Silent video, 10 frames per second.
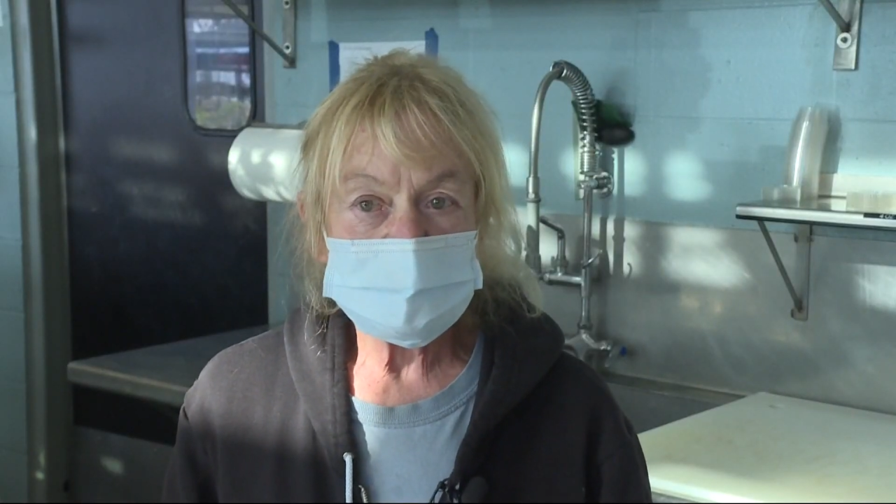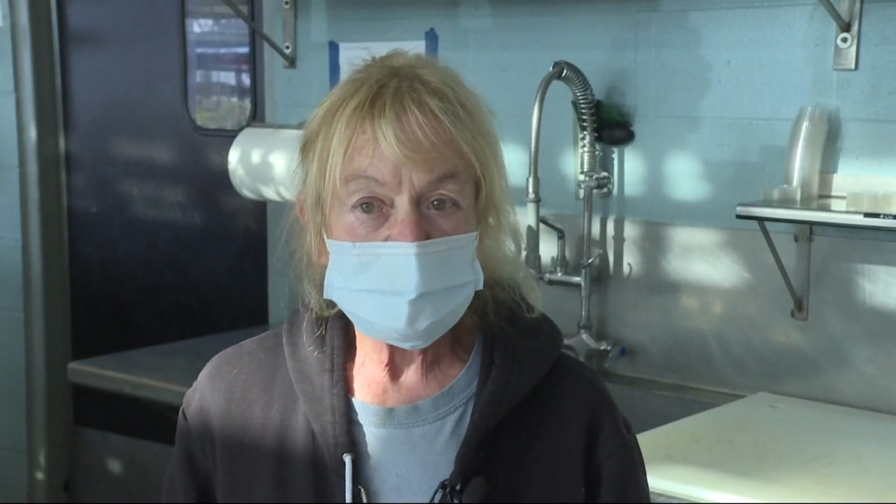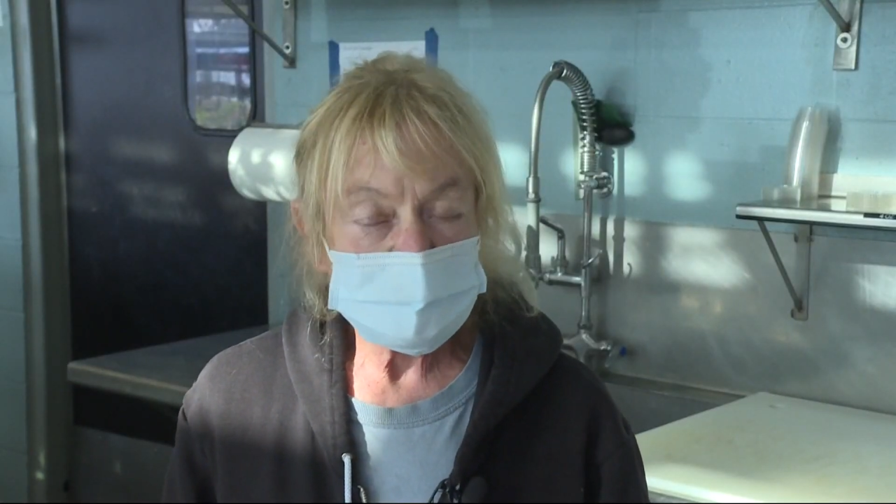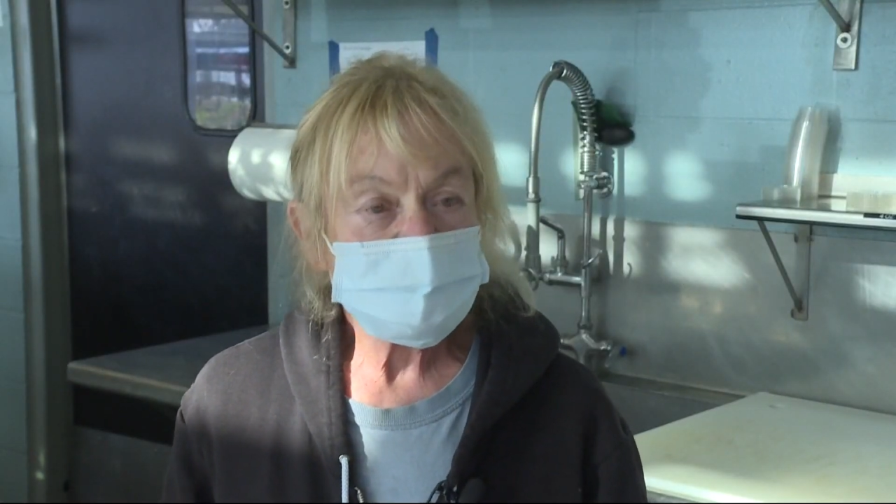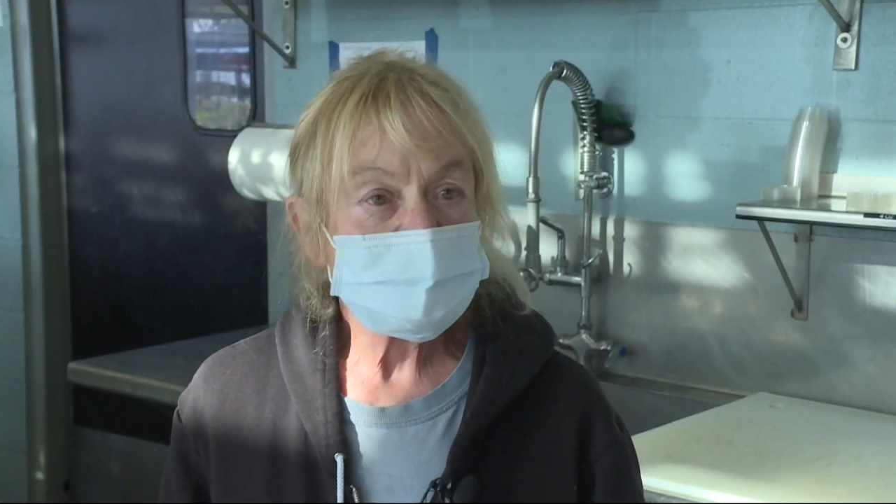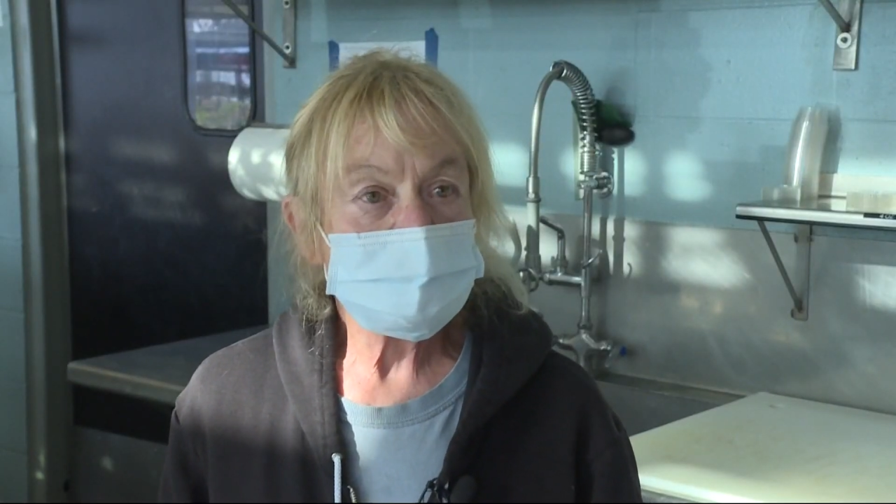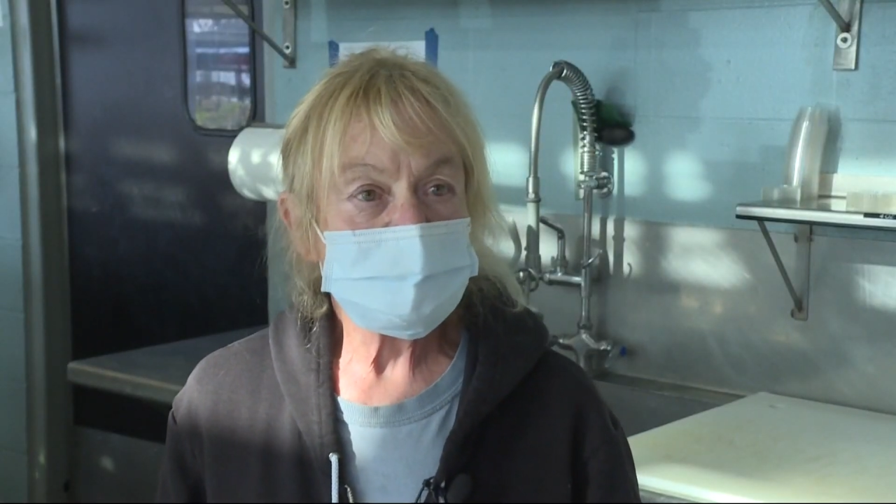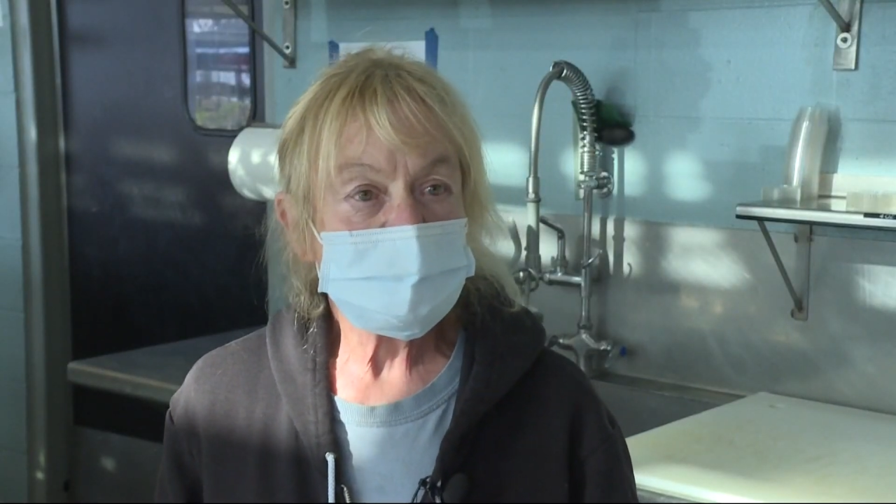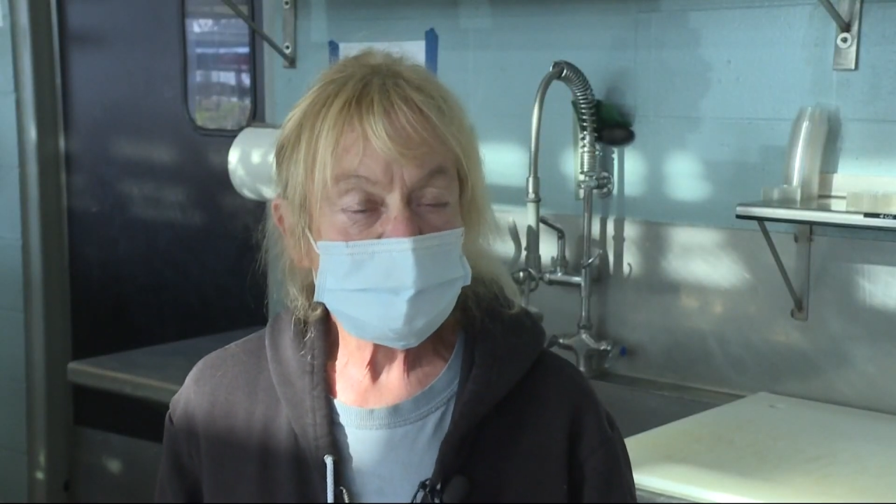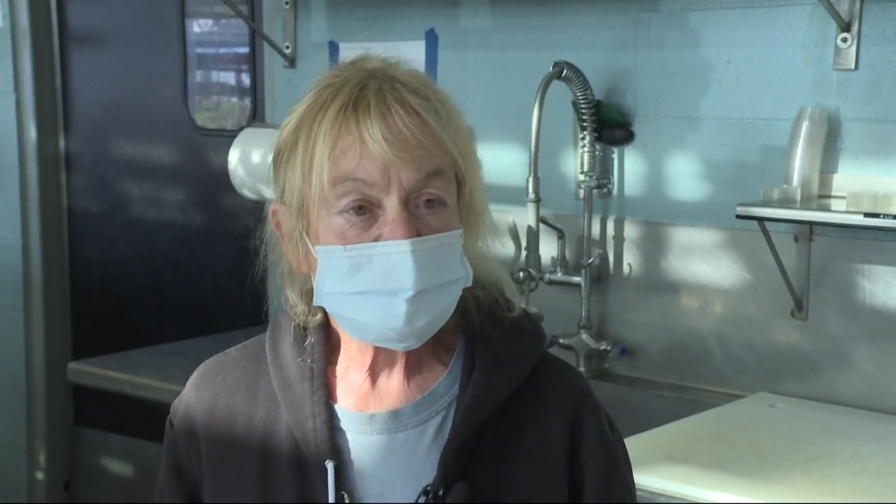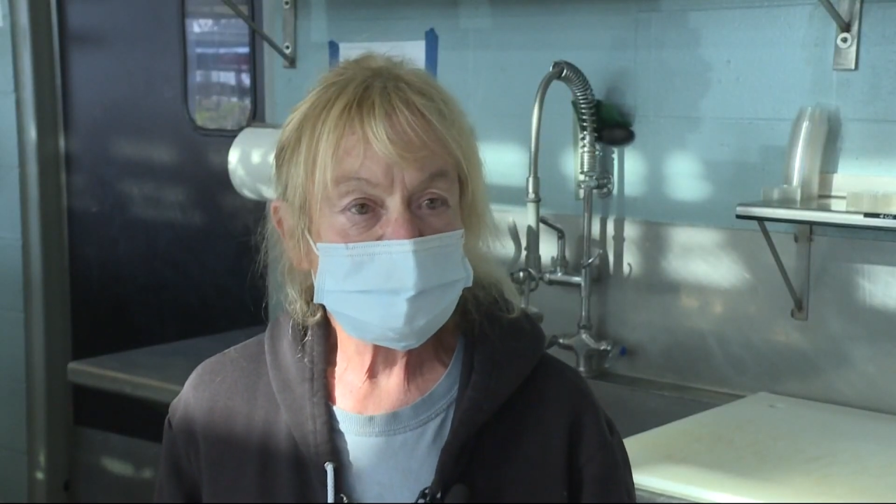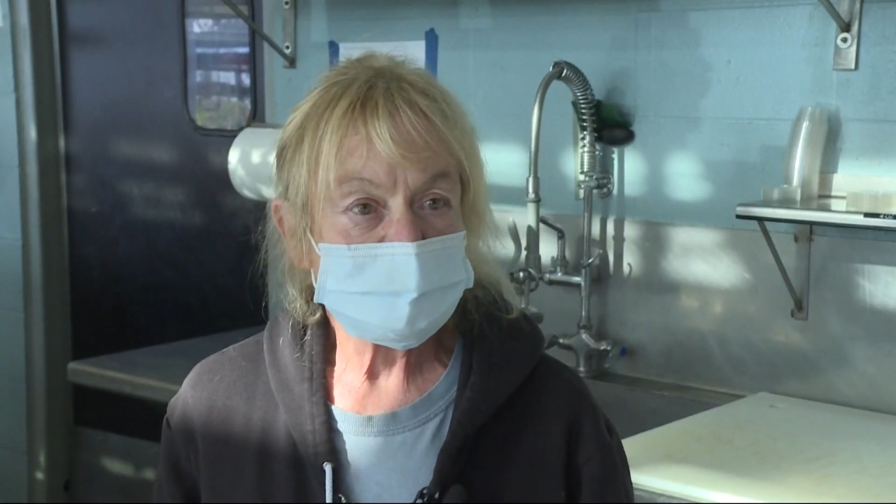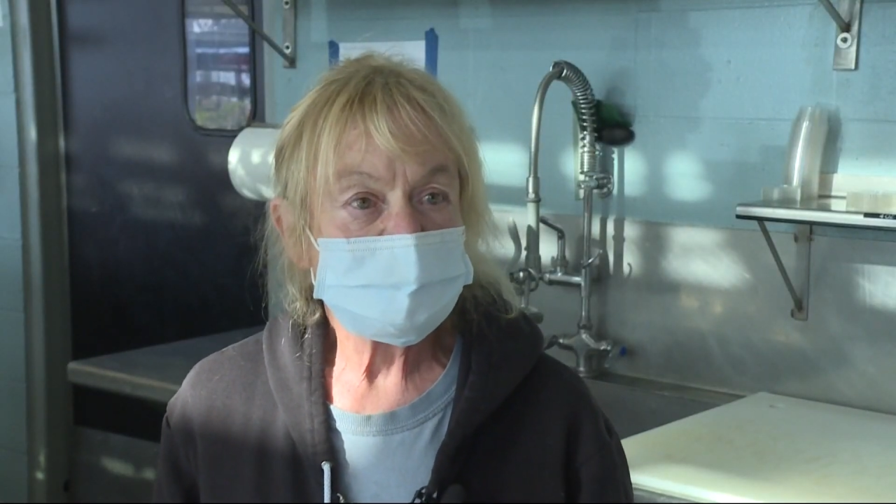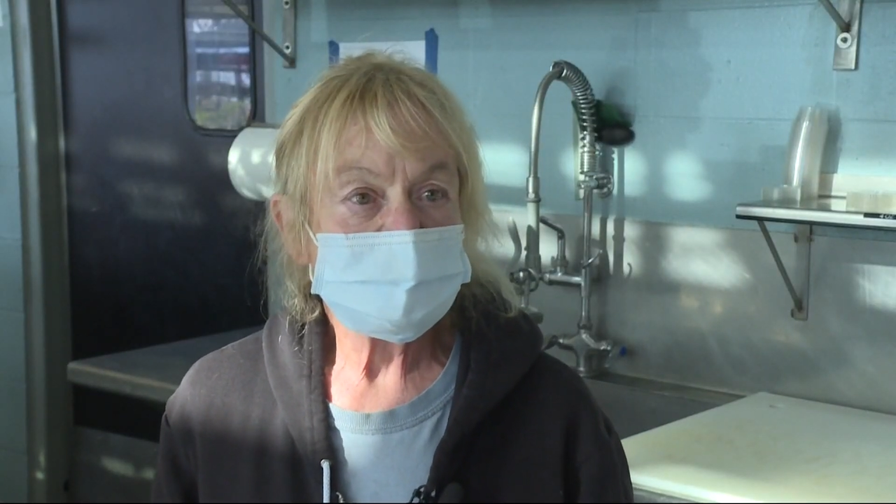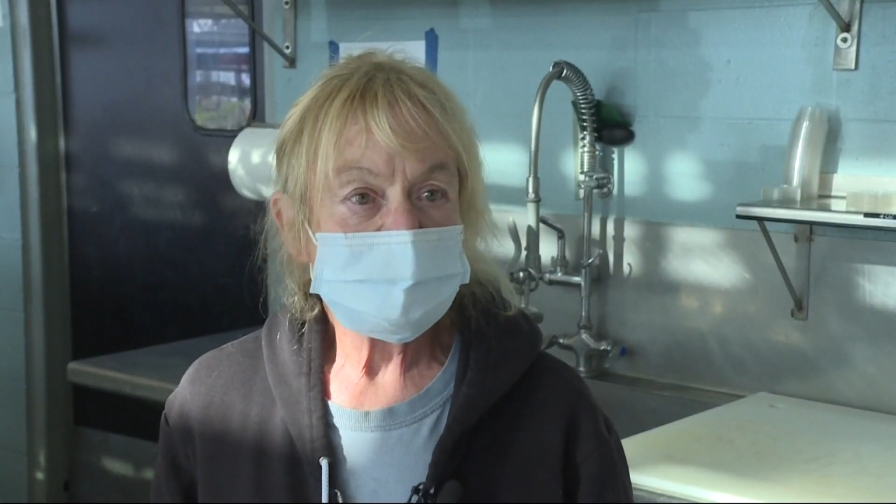and there's going to be
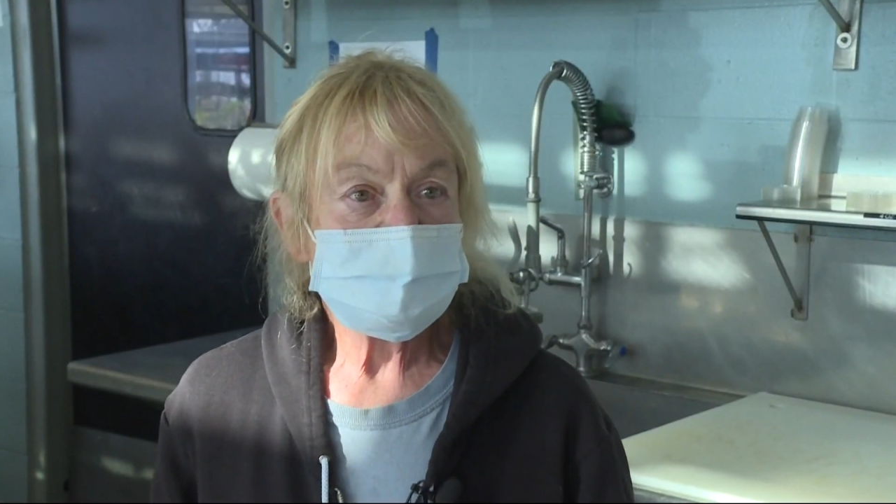Christmas.